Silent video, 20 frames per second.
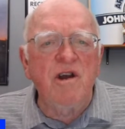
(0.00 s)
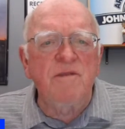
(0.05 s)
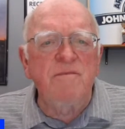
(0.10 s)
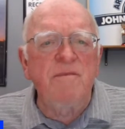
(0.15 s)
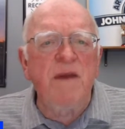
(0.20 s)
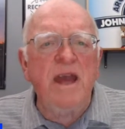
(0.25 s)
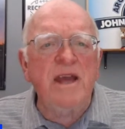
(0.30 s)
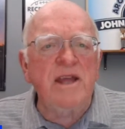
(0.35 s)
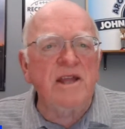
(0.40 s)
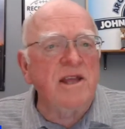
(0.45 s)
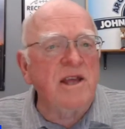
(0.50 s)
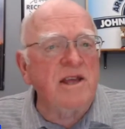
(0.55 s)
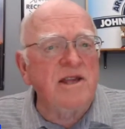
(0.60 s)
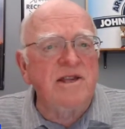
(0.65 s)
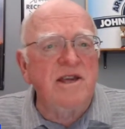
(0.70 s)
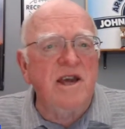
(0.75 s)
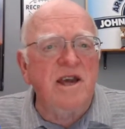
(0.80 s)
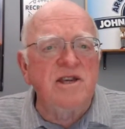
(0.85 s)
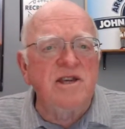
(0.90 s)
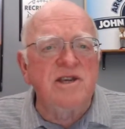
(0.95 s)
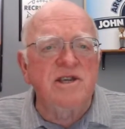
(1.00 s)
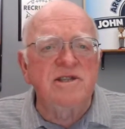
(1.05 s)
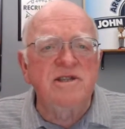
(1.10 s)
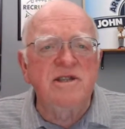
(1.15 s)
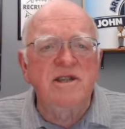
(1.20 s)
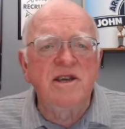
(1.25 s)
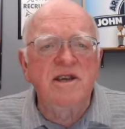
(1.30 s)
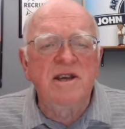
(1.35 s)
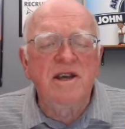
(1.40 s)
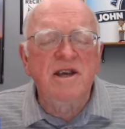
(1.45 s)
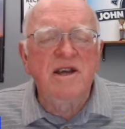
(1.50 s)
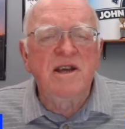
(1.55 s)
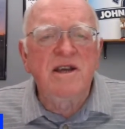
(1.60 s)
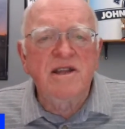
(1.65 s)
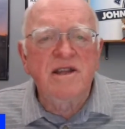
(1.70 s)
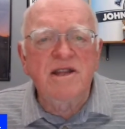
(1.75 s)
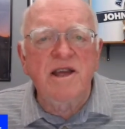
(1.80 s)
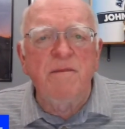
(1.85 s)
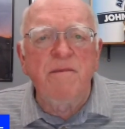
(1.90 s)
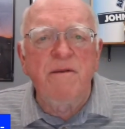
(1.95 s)
going to make a decision.
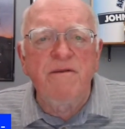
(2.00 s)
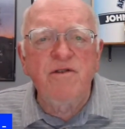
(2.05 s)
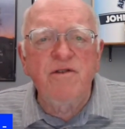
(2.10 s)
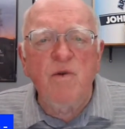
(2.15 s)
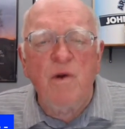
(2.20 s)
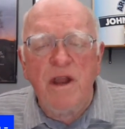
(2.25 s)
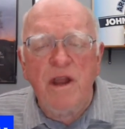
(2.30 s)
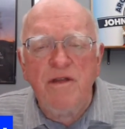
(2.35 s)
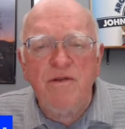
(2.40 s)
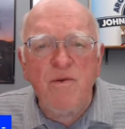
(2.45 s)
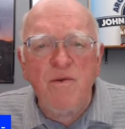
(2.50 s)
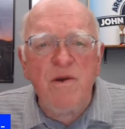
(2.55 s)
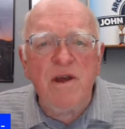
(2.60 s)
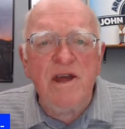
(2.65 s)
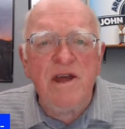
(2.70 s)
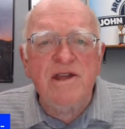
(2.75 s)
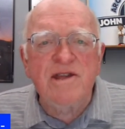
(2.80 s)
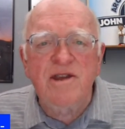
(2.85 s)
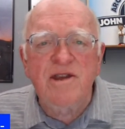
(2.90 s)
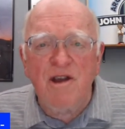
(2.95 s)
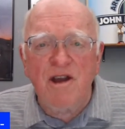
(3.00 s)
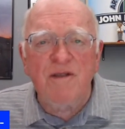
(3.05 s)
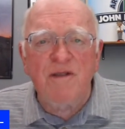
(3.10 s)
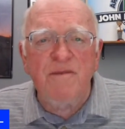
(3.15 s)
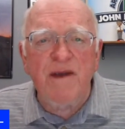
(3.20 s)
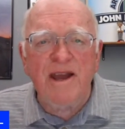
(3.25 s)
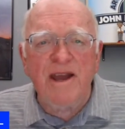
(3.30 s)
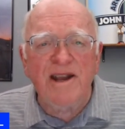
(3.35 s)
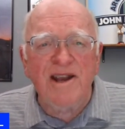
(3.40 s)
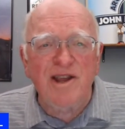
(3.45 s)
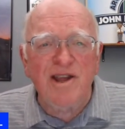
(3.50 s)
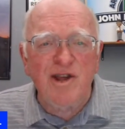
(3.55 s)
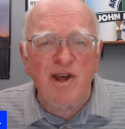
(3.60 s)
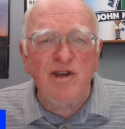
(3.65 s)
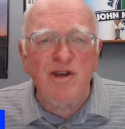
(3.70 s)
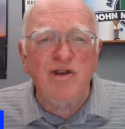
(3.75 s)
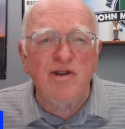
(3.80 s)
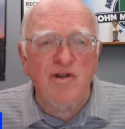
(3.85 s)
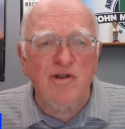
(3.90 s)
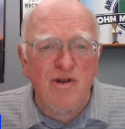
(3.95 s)
Some of 23s, you're going to make a
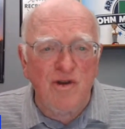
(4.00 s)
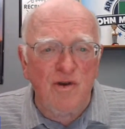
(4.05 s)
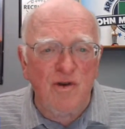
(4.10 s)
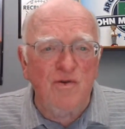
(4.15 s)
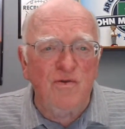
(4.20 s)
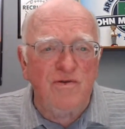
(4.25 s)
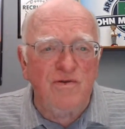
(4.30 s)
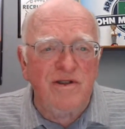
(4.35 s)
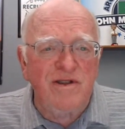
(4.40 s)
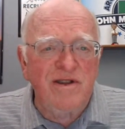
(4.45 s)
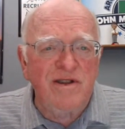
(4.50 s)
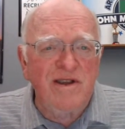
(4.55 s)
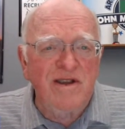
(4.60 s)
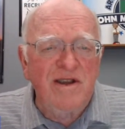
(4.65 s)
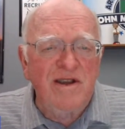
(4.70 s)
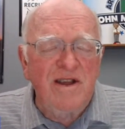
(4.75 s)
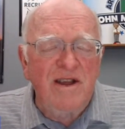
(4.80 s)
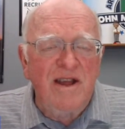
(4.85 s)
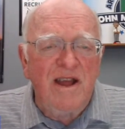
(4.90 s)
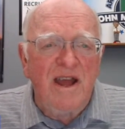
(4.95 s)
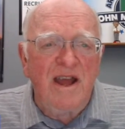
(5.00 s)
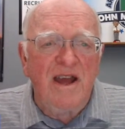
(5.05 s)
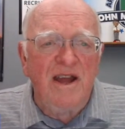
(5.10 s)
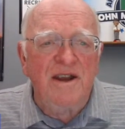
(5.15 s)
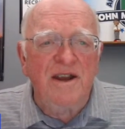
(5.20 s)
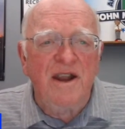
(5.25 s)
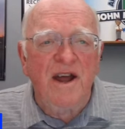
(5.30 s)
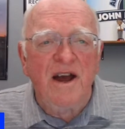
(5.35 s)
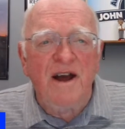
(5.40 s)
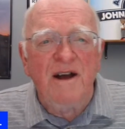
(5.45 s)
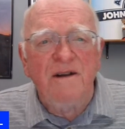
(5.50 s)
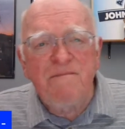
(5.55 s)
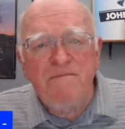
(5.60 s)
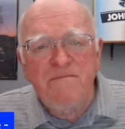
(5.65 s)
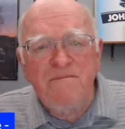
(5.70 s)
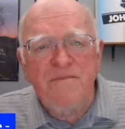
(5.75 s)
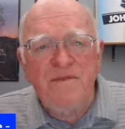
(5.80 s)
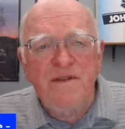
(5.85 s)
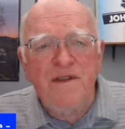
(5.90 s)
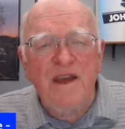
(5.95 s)
decision soon. And you
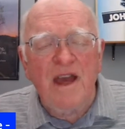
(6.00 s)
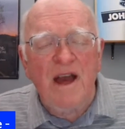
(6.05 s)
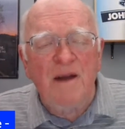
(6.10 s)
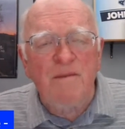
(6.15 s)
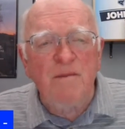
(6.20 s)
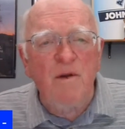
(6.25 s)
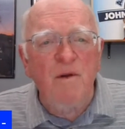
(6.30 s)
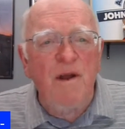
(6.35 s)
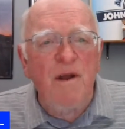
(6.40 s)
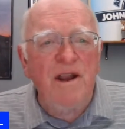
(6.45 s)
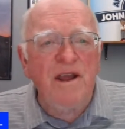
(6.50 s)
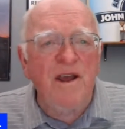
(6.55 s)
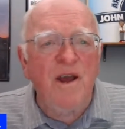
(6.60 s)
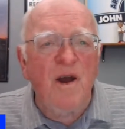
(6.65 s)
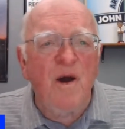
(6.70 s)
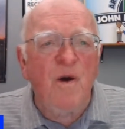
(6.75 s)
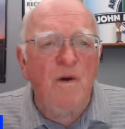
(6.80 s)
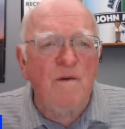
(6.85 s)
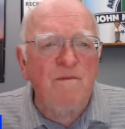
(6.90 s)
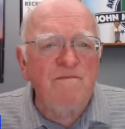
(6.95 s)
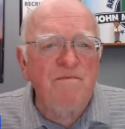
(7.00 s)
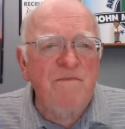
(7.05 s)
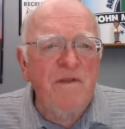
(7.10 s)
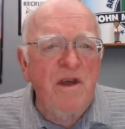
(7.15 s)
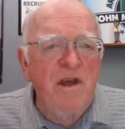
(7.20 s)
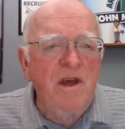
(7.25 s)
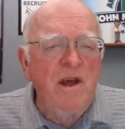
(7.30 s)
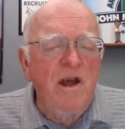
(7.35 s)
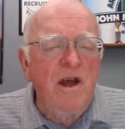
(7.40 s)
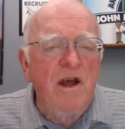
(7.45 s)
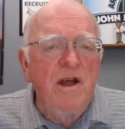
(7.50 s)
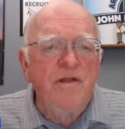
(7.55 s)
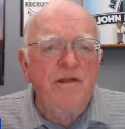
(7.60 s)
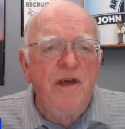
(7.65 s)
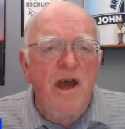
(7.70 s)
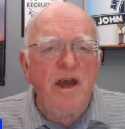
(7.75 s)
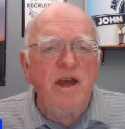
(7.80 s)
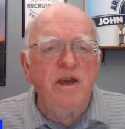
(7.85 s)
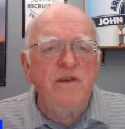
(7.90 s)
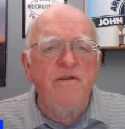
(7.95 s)
got to be ready to go.
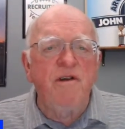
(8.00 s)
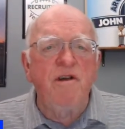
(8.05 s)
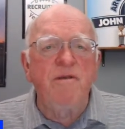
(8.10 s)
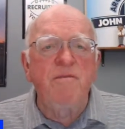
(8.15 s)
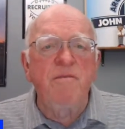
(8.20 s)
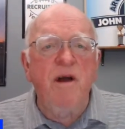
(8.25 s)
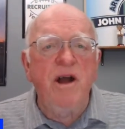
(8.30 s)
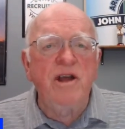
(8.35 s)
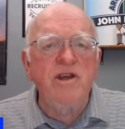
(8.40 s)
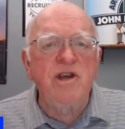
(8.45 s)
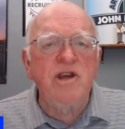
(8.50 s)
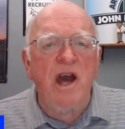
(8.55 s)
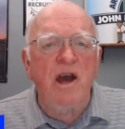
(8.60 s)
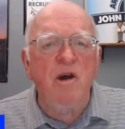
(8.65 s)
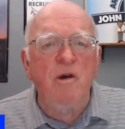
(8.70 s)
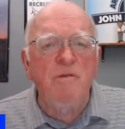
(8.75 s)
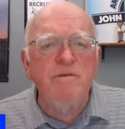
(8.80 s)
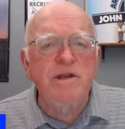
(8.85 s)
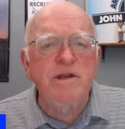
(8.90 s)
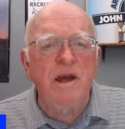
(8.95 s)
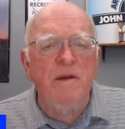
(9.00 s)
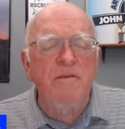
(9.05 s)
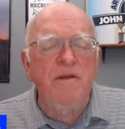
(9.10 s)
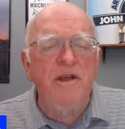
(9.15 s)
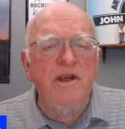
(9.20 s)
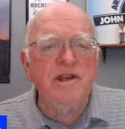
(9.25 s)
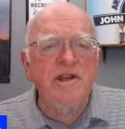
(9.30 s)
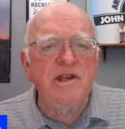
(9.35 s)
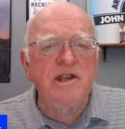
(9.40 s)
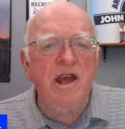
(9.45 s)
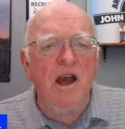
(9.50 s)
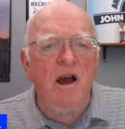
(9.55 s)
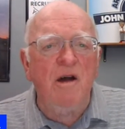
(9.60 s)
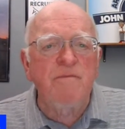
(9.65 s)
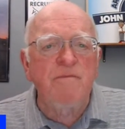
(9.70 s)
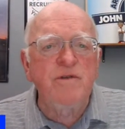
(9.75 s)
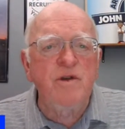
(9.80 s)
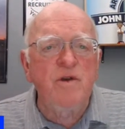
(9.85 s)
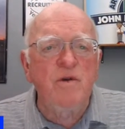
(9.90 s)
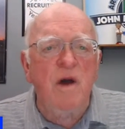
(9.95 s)
Thank you very much. I hope some of this has
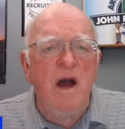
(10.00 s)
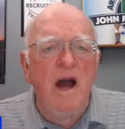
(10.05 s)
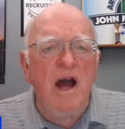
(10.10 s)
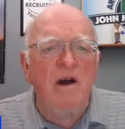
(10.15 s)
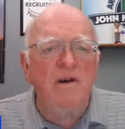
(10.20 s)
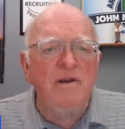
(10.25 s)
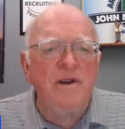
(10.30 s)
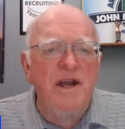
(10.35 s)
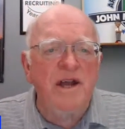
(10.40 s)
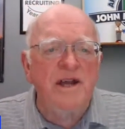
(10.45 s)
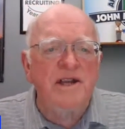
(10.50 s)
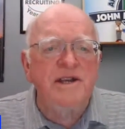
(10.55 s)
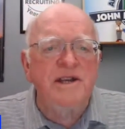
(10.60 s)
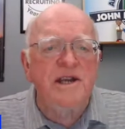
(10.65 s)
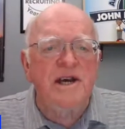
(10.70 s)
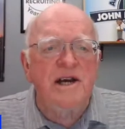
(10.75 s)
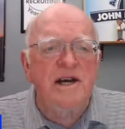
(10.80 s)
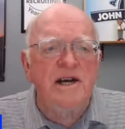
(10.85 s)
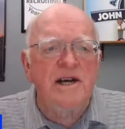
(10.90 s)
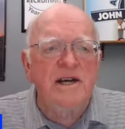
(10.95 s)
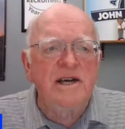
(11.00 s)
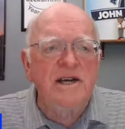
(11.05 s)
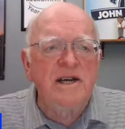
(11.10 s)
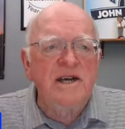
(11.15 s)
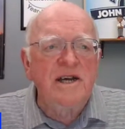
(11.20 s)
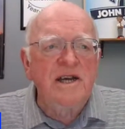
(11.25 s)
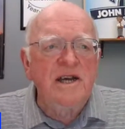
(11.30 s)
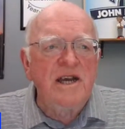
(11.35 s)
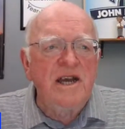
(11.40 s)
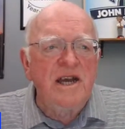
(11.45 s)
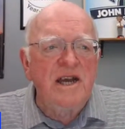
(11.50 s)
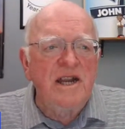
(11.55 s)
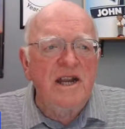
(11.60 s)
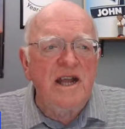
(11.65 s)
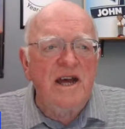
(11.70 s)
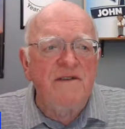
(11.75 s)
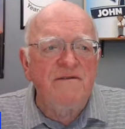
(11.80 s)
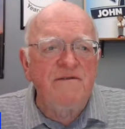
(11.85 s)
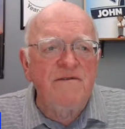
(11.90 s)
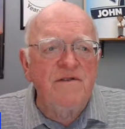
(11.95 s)
helped you out.
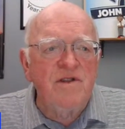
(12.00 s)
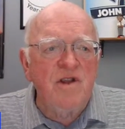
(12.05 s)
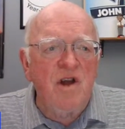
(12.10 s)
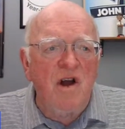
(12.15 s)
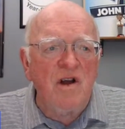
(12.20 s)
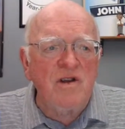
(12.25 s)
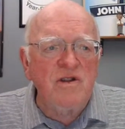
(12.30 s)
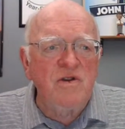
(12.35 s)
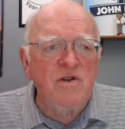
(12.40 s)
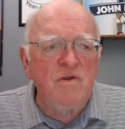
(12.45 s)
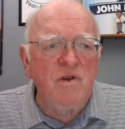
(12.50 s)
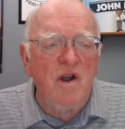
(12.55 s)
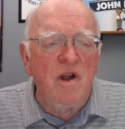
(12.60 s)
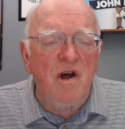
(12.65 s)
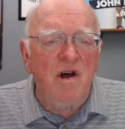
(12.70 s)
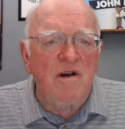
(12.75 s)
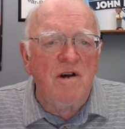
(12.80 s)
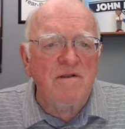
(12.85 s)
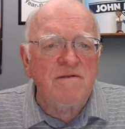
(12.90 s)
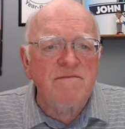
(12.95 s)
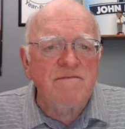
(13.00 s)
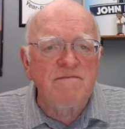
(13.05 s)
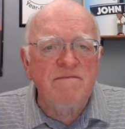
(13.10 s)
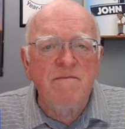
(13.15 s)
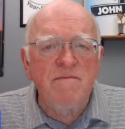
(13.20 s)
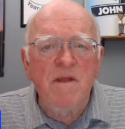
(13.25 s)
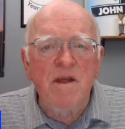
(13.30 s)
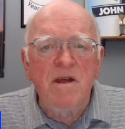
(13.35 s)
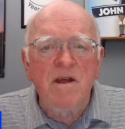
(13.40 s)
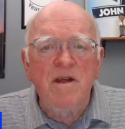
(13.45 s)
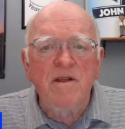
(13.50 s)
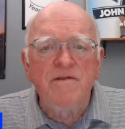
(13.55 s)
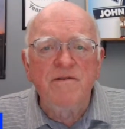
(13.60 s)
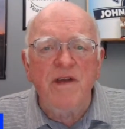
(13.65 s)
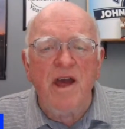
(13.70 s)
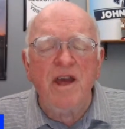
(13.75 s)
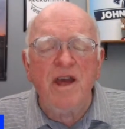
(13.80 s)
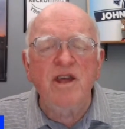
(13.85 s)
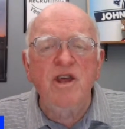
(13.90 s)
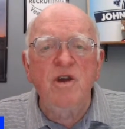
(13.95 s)
And I've talked too long.
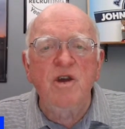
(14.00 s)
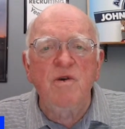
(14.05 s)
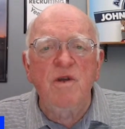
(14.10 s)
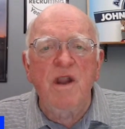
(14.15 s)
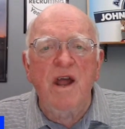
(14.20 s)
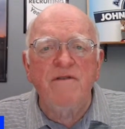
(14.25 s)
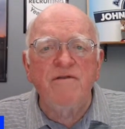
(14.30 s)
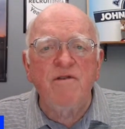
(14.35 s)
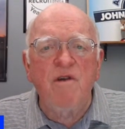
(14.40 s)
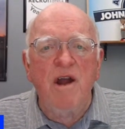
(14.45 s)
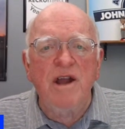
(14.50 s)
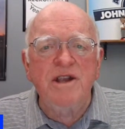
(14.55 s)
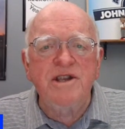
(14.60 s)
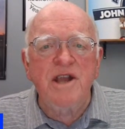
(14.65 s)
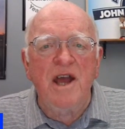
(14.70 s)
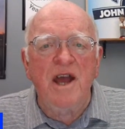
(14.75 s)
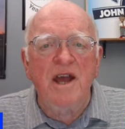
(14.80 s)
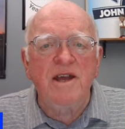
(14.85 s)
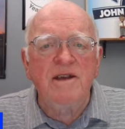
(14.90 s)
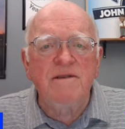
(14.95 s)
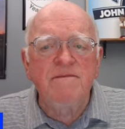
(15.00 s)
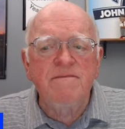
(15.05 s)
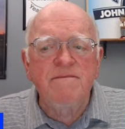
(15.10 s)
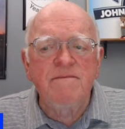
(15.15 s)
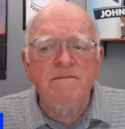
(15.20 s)
Thank you and have a great day.